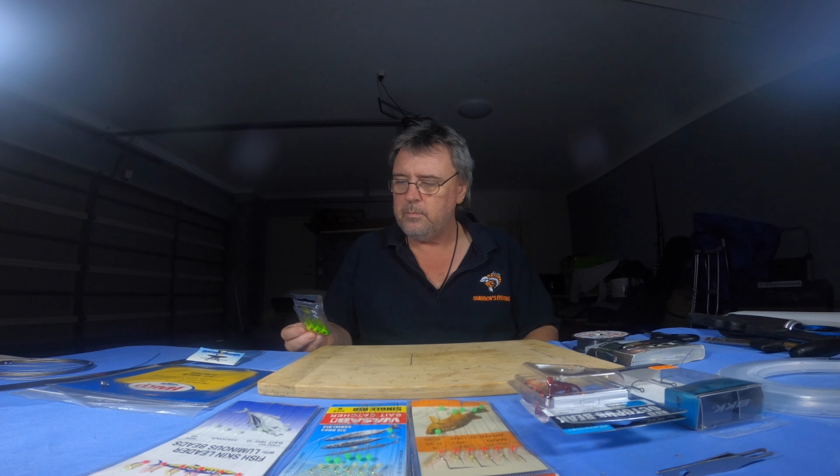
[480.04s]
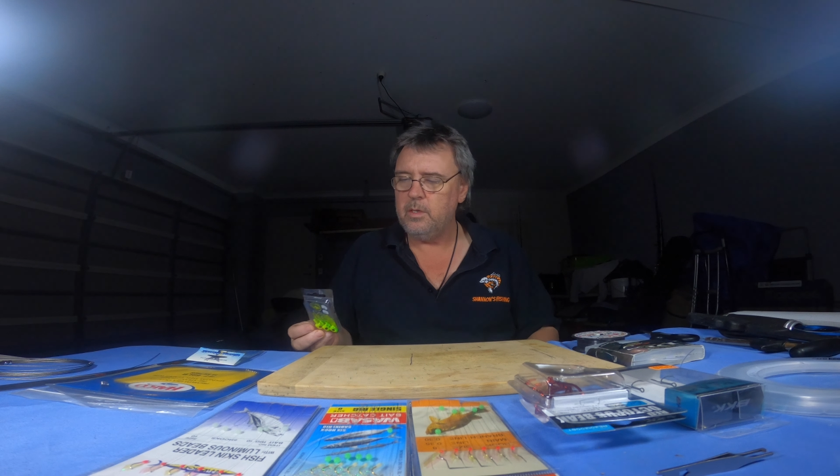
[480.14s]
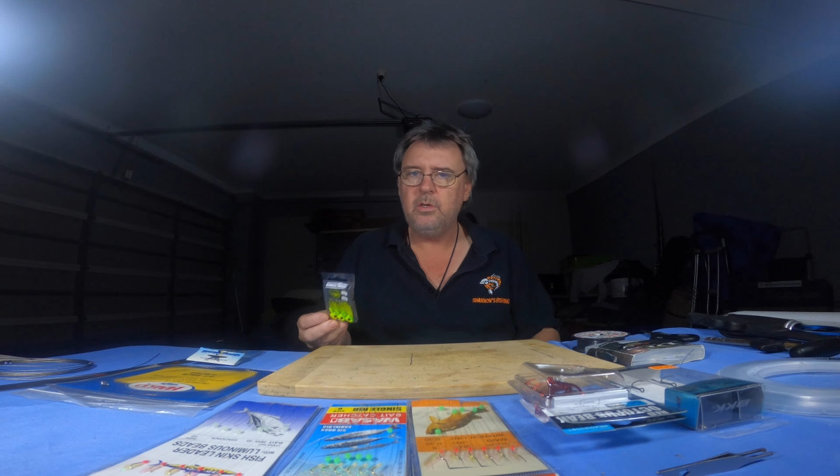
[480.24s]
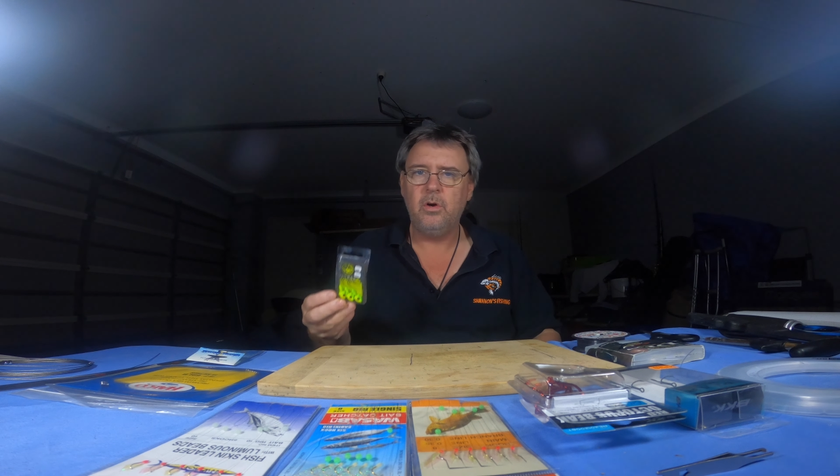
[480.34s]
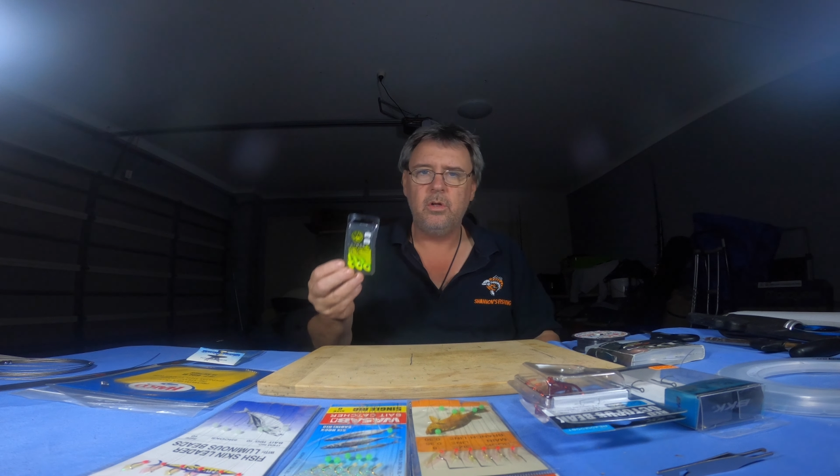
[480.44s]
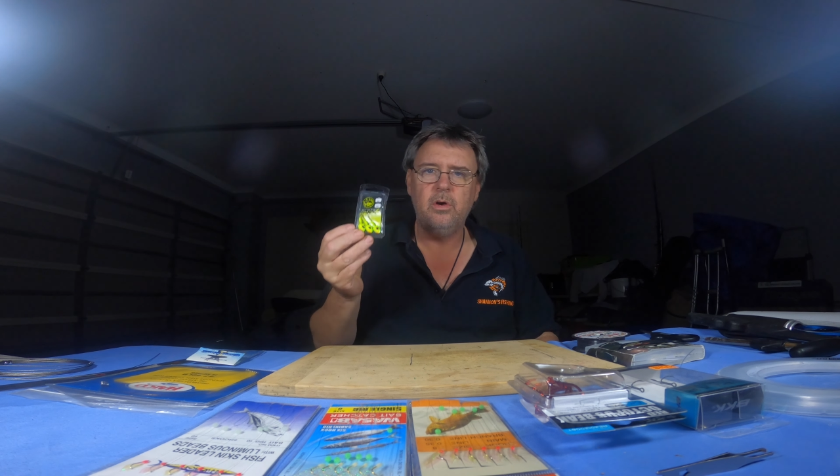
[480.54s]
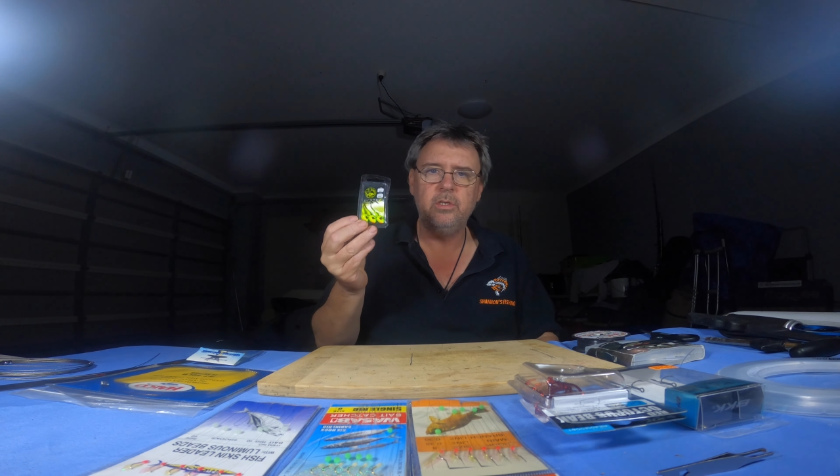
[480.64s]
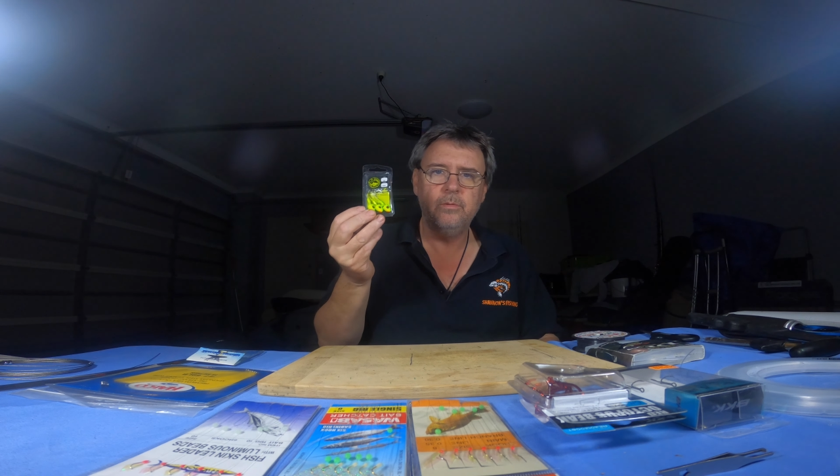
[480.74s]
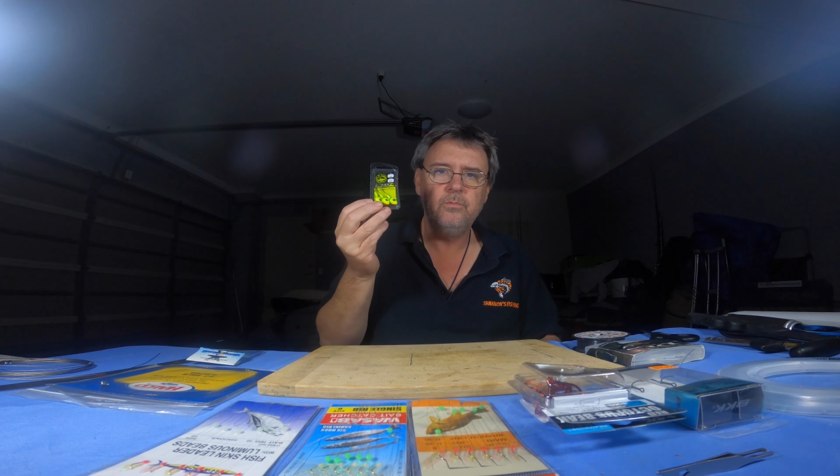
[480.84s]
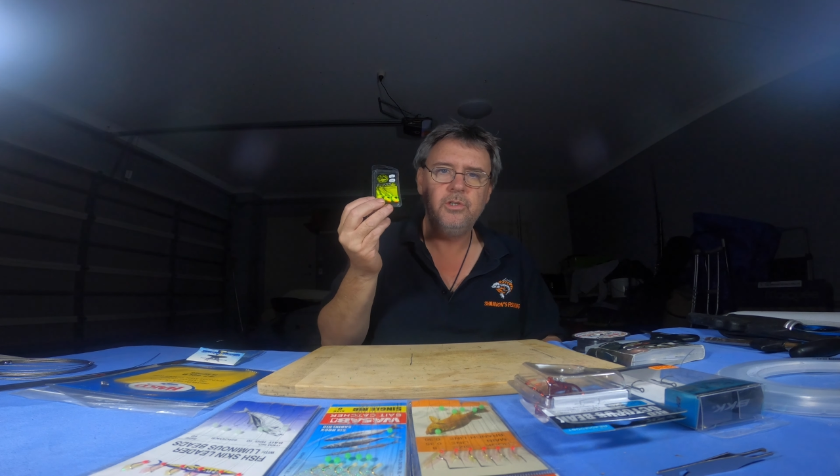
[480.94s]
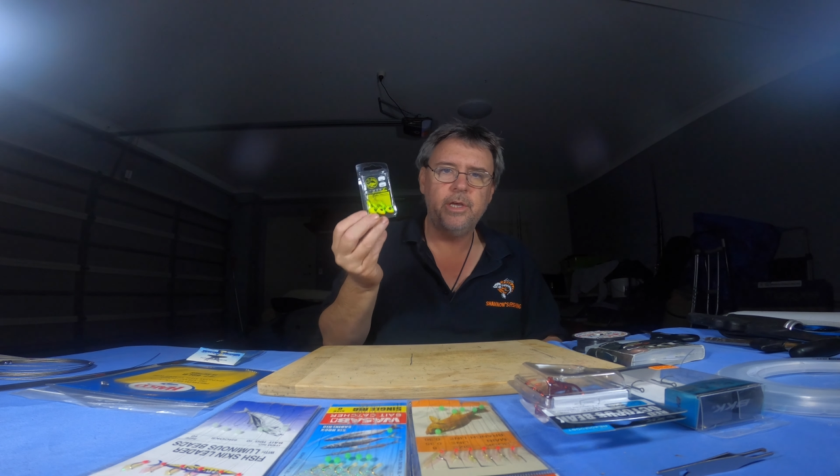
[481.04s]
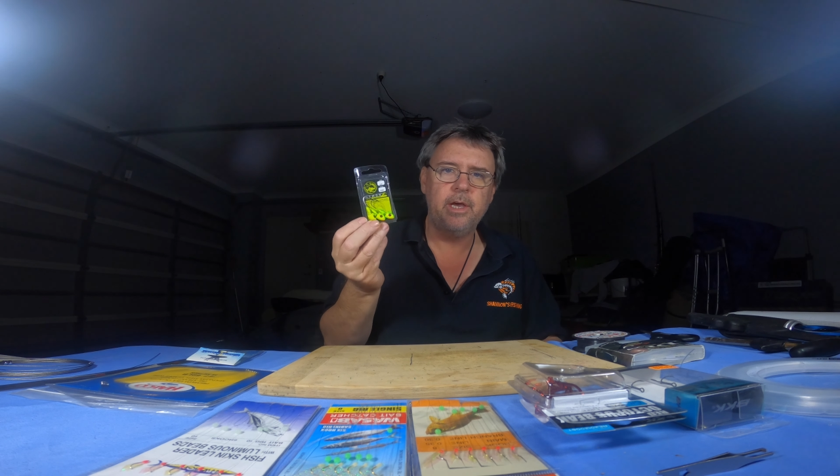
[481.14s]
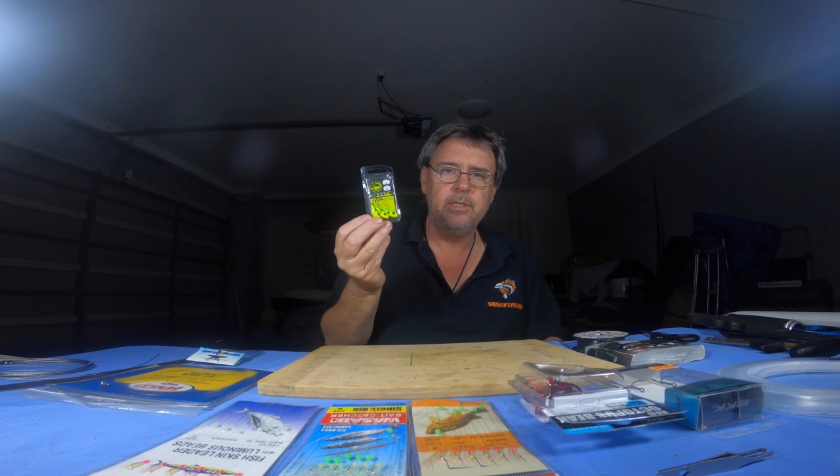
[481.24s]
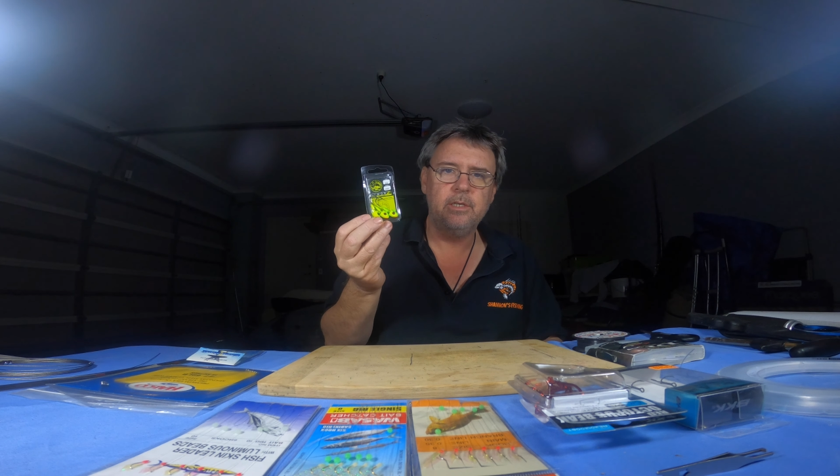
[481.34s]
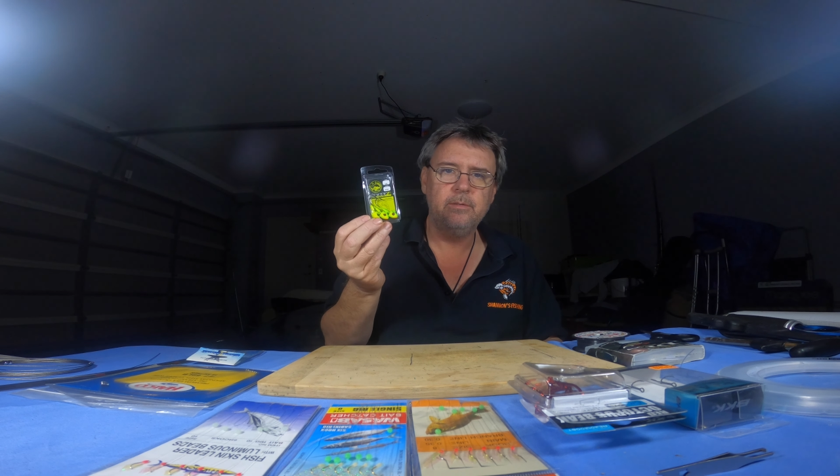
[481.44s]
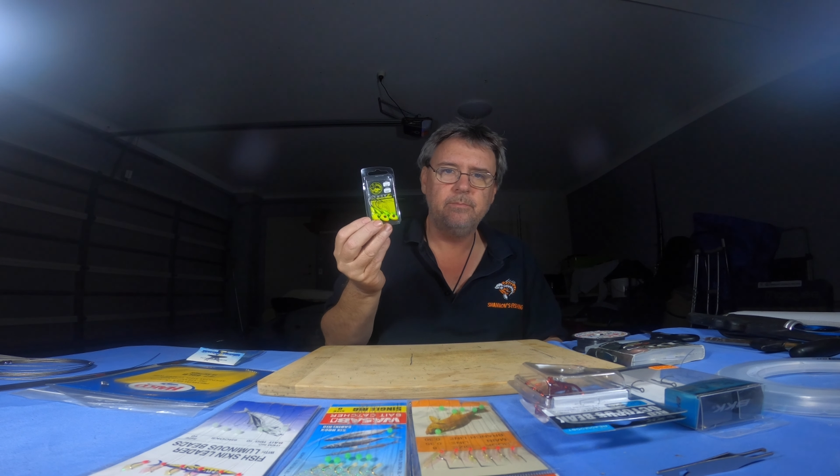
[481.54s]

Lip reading: sorry guys, jig heads.